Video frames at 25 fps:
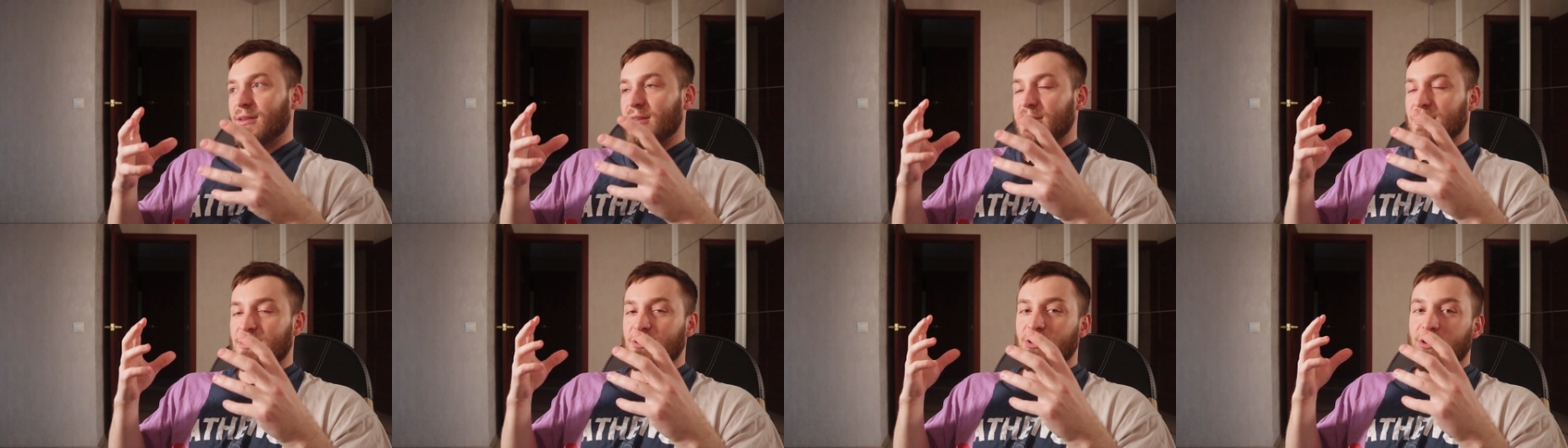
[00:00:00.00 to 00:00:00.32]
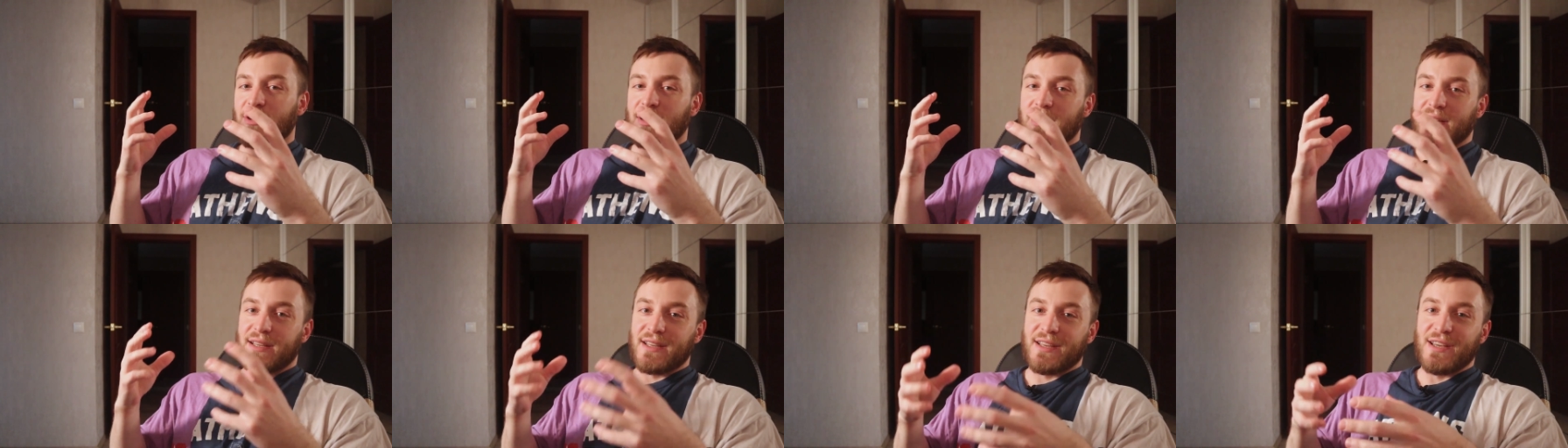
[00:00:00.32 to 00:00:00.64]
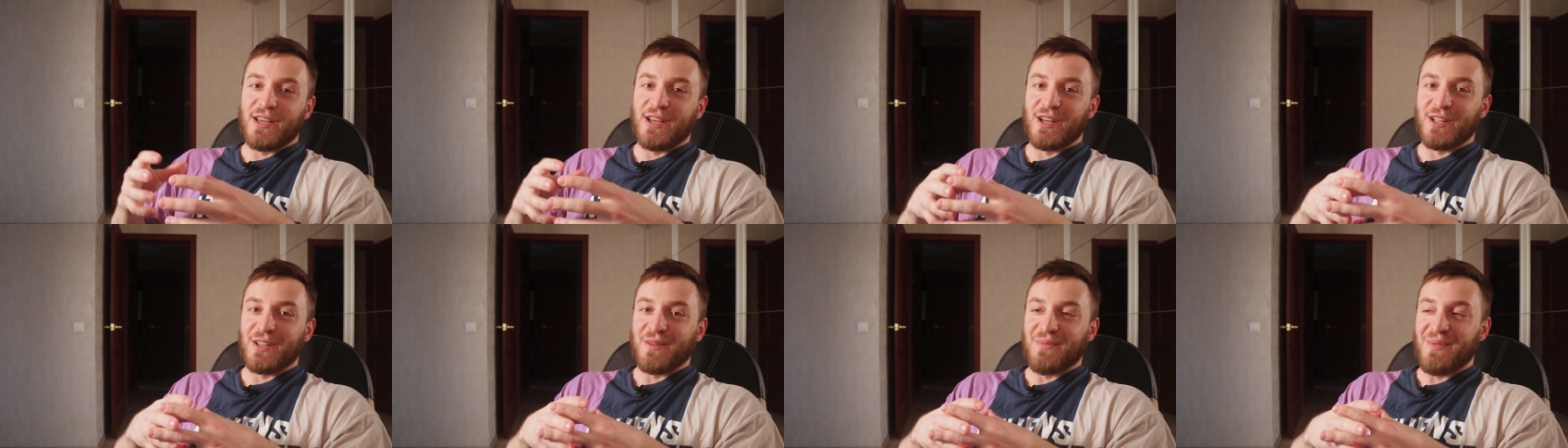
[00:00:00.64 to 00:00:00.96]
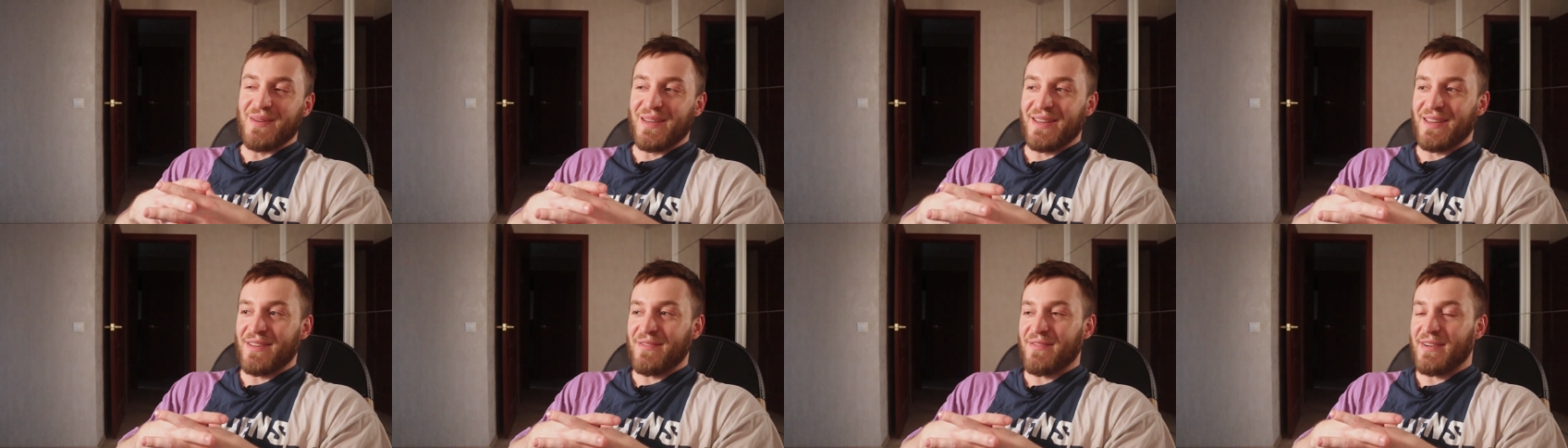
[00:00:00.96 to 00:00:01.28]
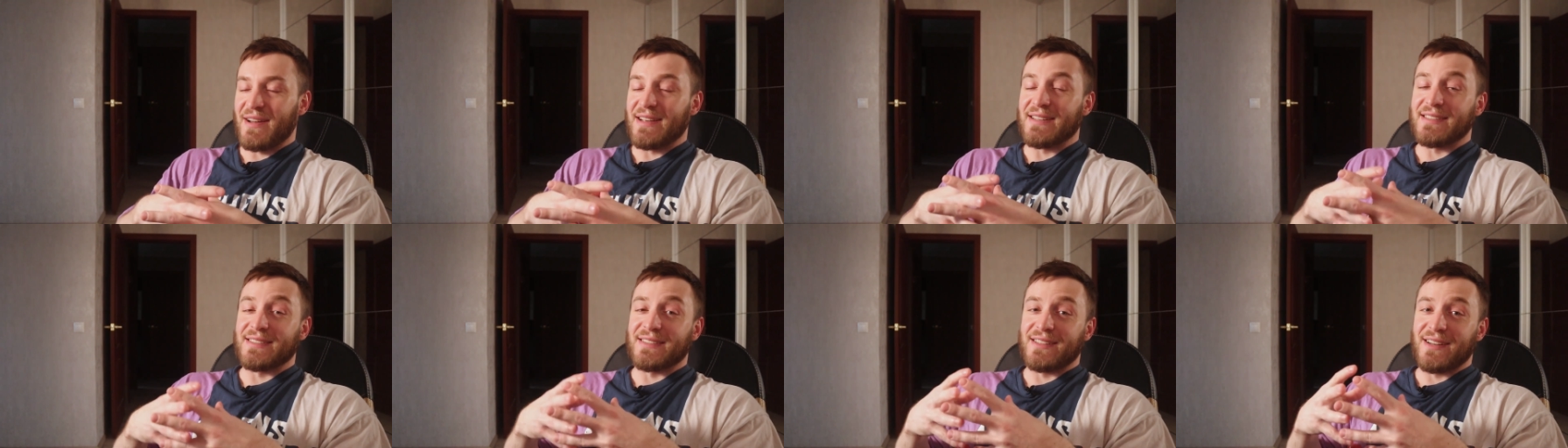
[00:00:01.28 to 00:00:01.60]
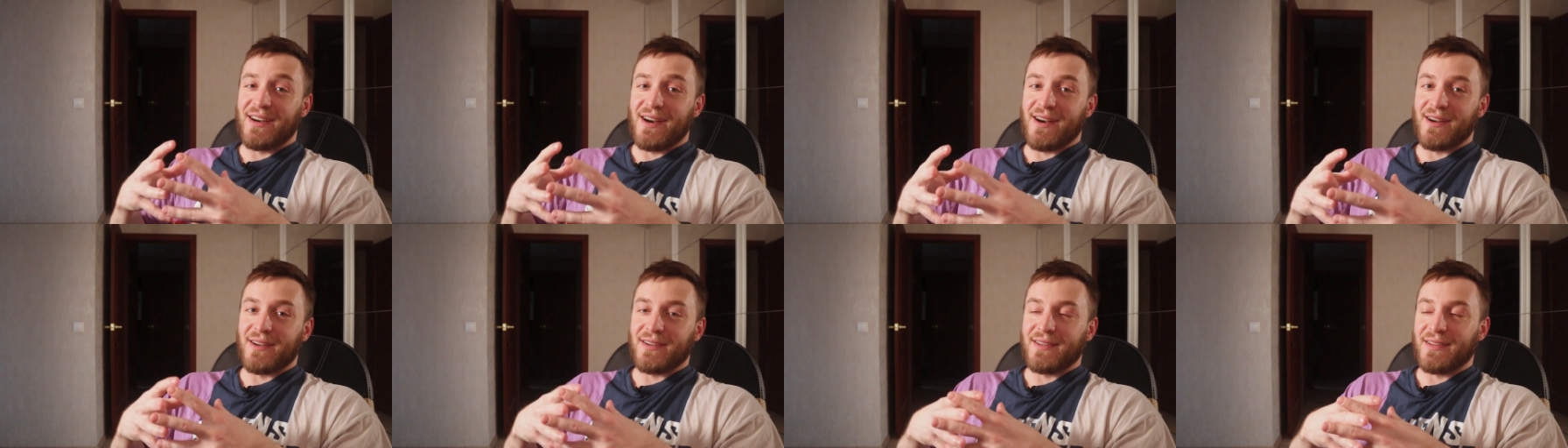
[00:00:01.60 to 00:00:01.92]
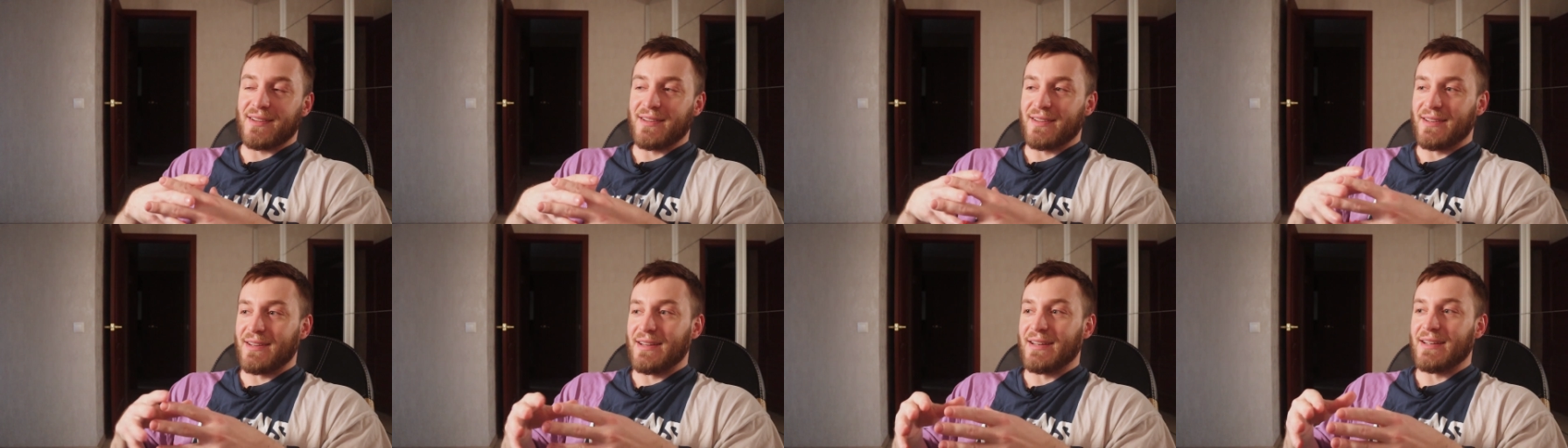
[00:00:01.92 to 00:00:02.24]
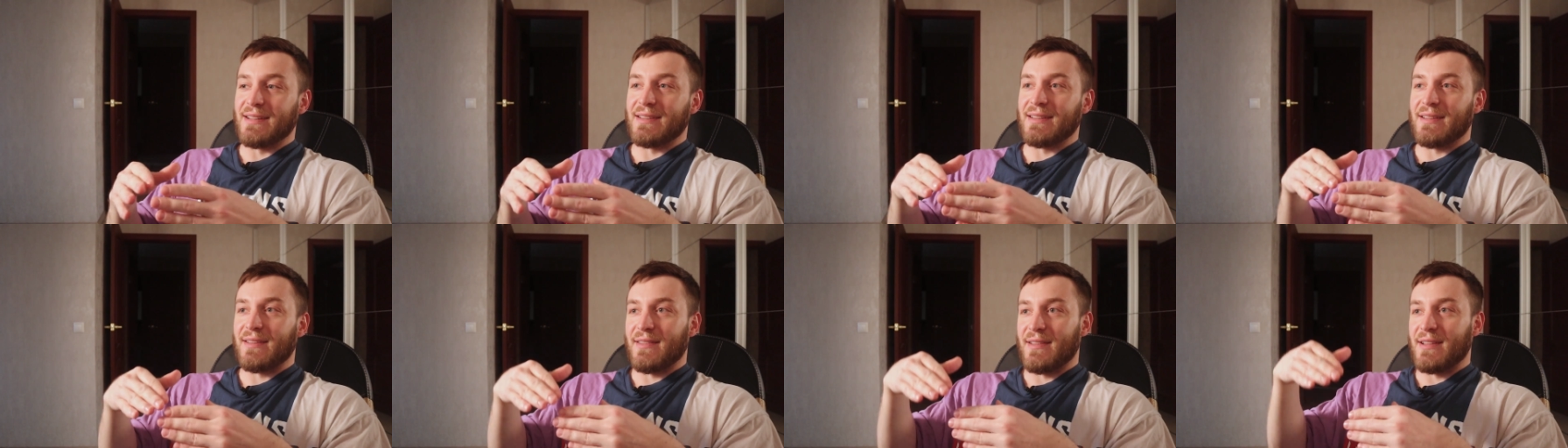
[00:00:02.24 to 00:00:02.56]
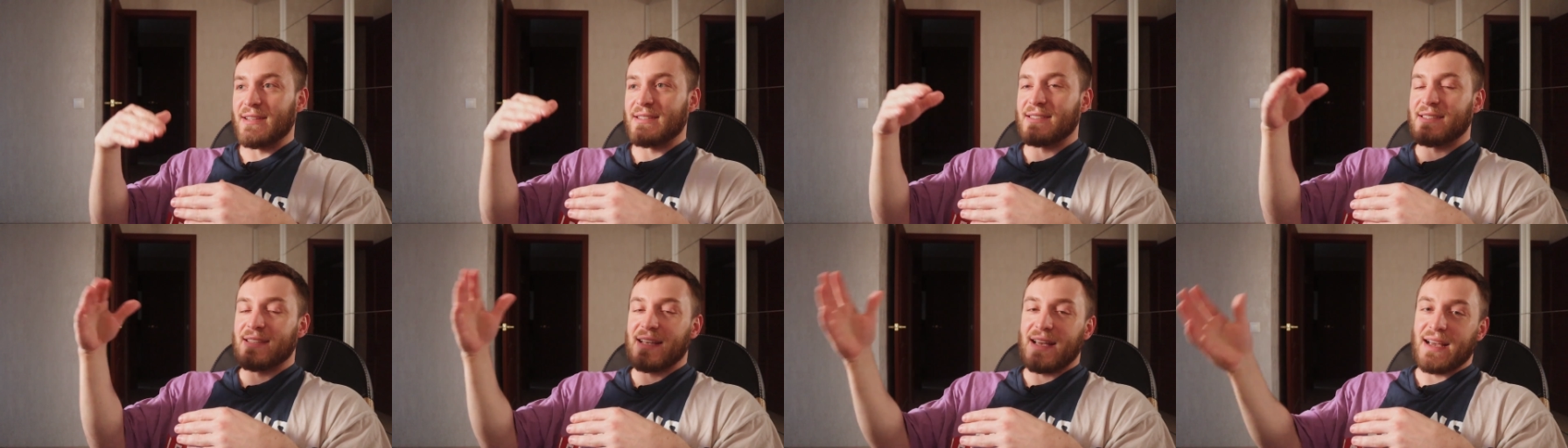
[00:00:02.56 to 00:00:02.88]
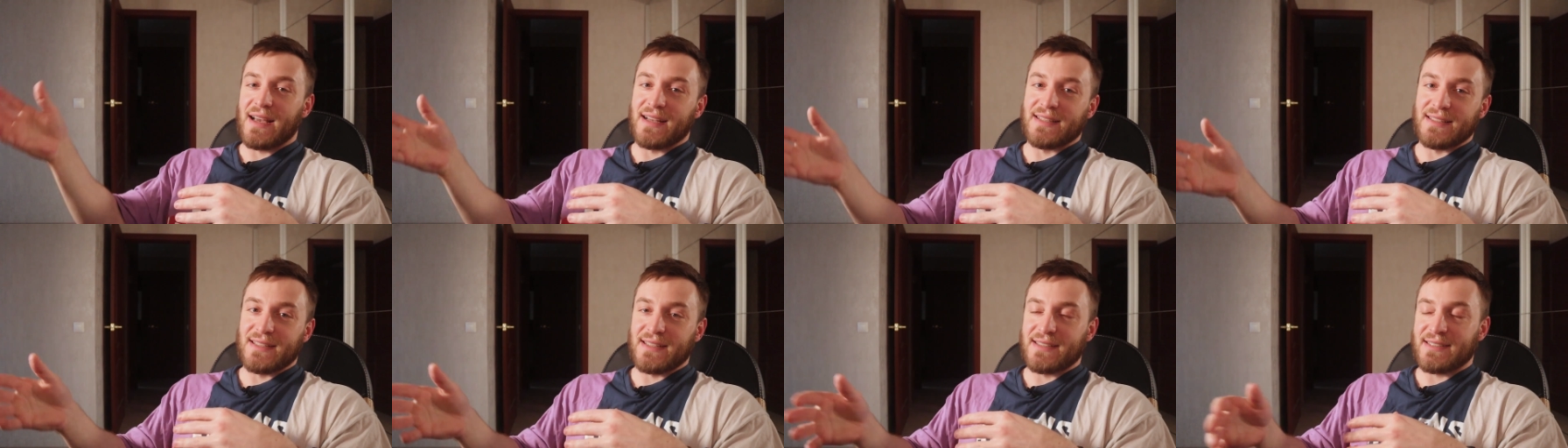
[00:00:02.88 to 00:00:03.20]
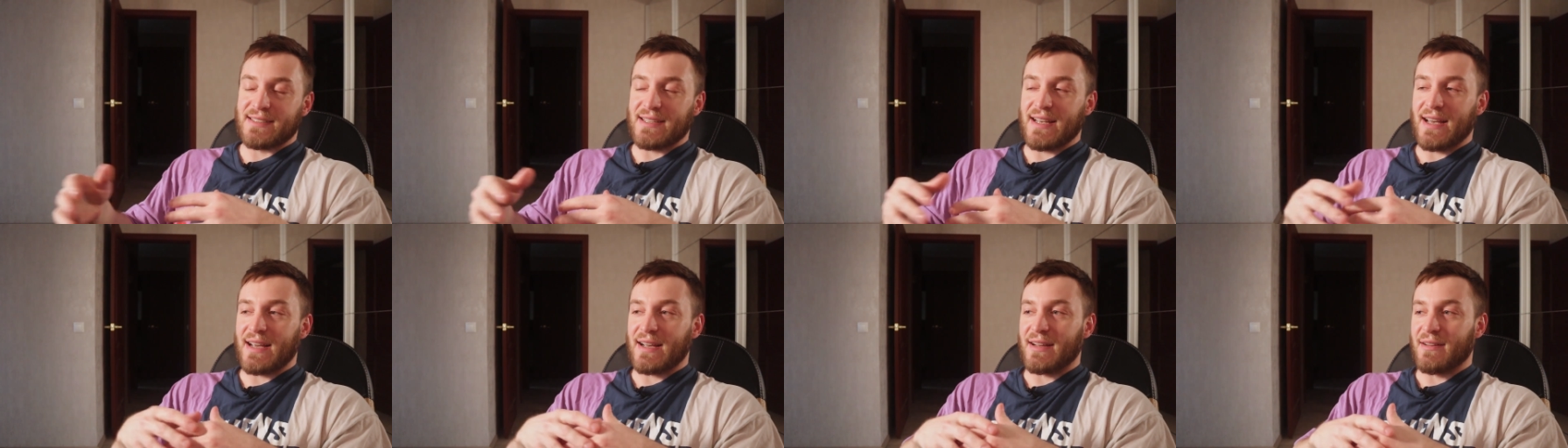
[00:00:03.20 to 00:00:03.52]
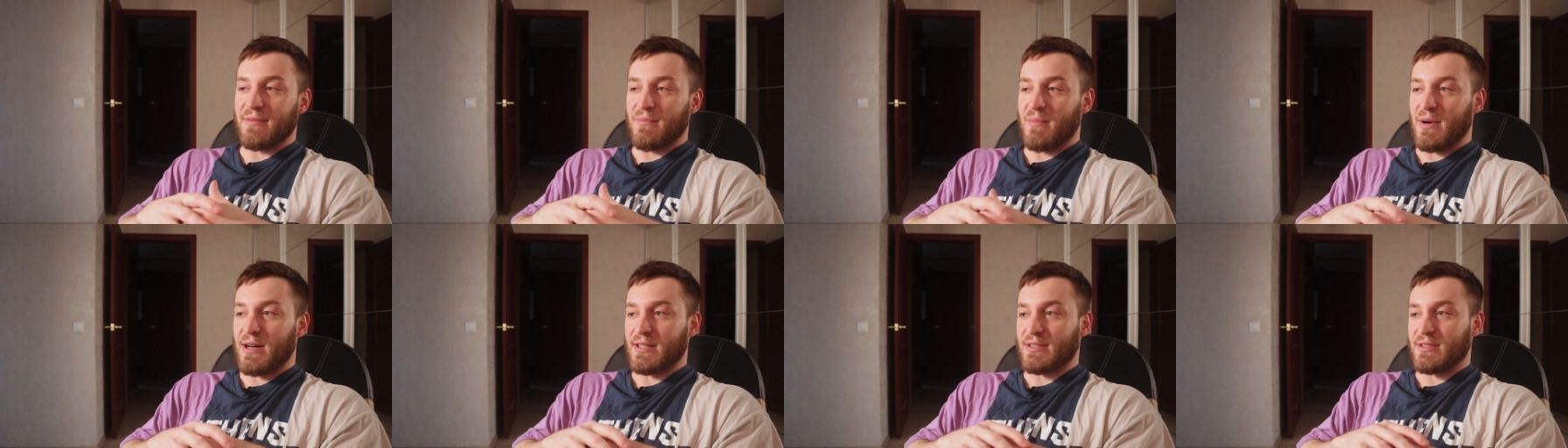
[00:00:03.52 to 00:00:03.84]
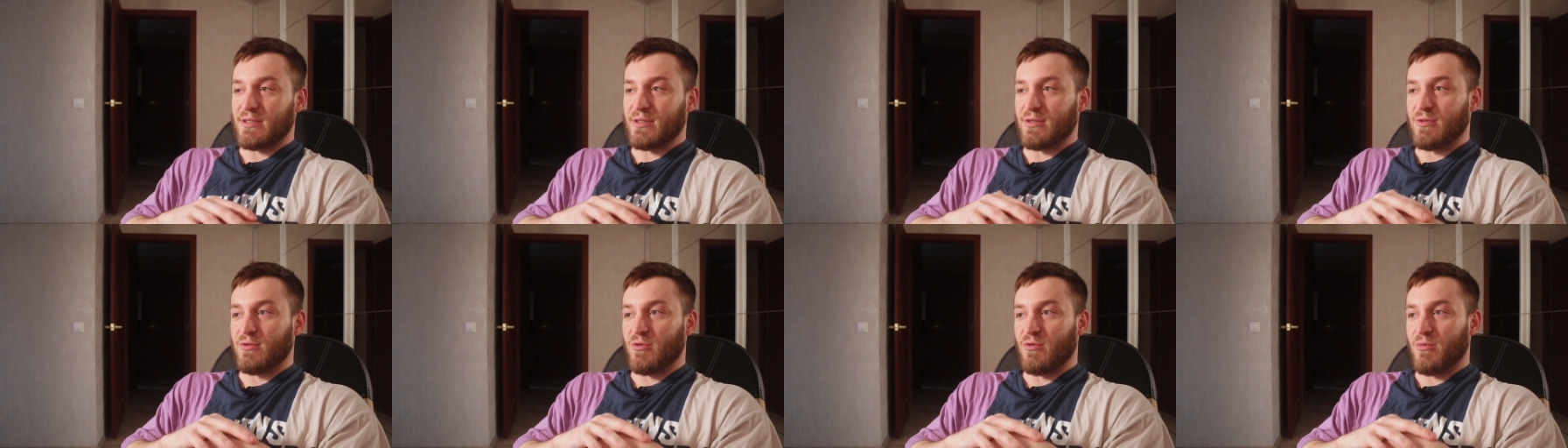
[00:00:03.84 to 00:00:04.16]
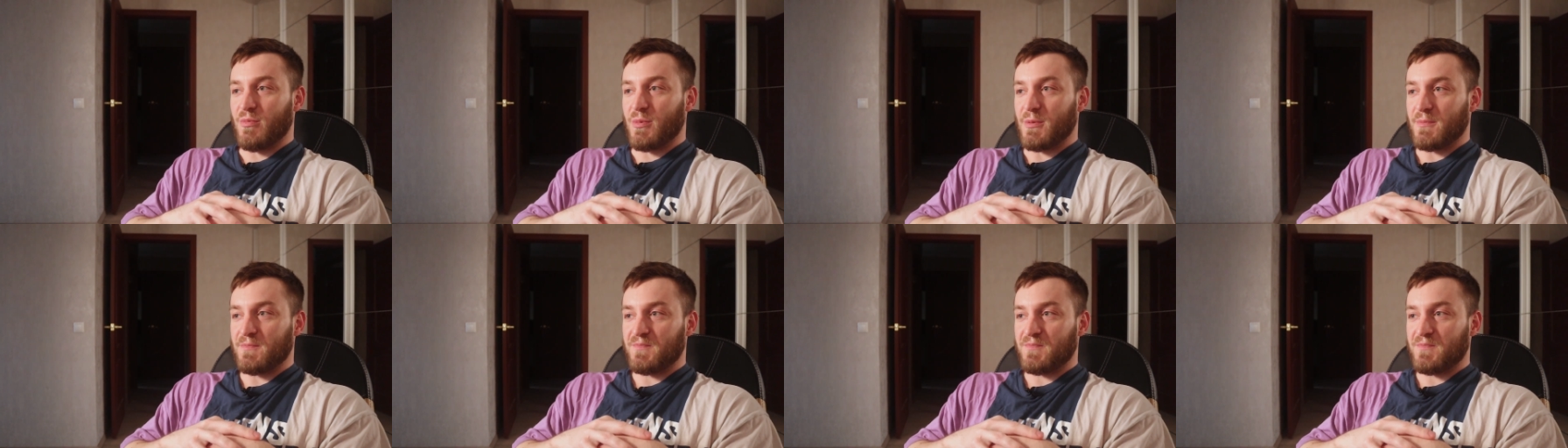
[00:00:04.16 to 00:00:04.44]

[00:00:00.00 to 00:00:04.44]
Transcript: is gonna kill me if I start it as a second muscle group.